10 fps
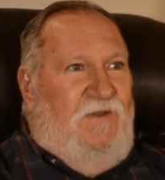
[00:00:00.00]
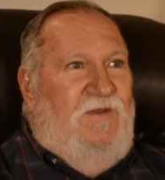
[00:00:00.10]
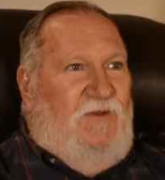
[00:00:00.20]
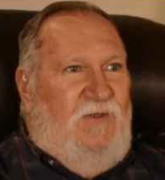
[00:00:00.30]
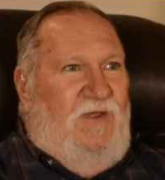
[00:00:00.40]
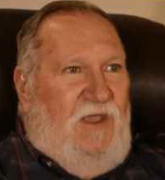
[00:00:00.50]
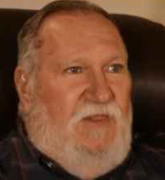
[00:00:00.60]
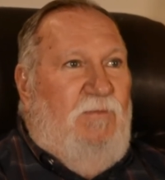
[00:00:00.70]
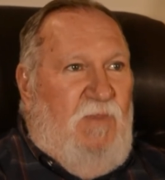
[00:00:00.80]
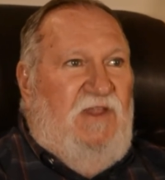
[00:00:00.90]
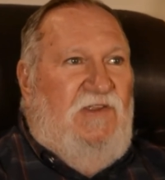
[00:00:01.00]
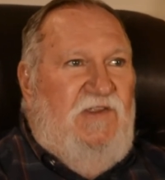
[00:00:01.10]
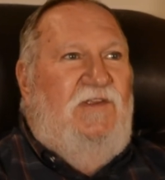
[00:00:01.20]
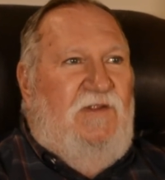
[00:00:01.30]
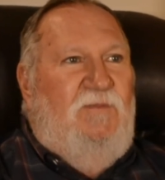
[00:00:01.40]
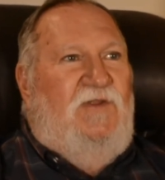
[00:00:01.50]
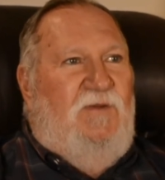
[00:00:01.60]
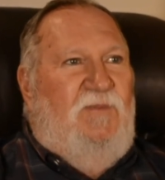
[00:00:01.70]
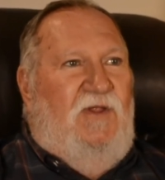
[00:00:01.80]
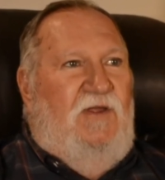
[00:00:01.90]
until they got the big systems
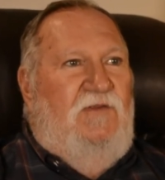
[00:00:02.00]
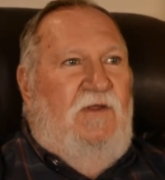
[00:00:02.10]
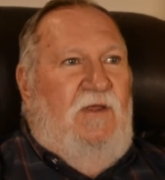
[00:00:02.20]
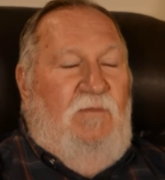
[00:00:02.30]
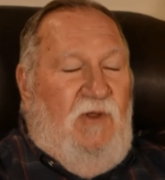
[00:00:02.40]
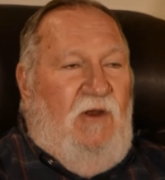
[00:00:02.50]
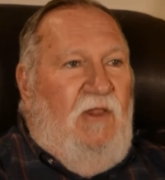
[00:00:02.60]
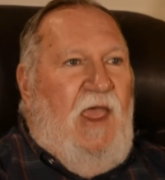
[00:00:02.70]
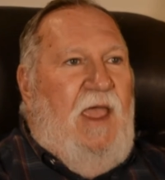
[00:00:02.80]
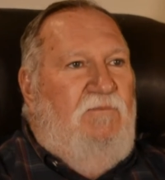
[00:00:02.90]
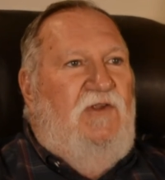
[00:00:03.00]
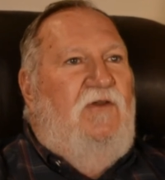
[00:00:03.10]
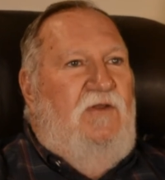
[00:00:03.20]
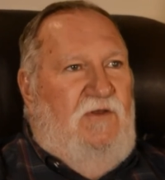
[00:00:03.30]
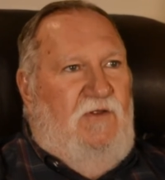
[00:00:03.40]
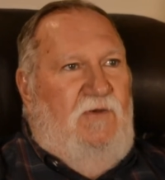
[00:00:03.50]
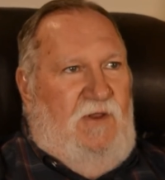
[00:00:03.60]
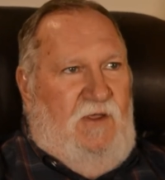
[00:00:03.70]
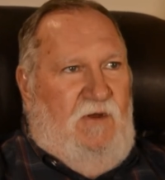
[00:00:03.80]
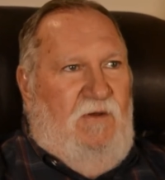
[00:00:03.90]
in place. But our labs couldn't do it
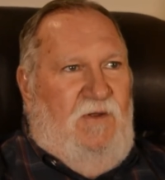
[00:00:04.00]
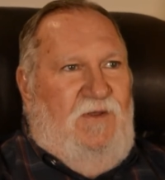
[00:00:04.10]
here.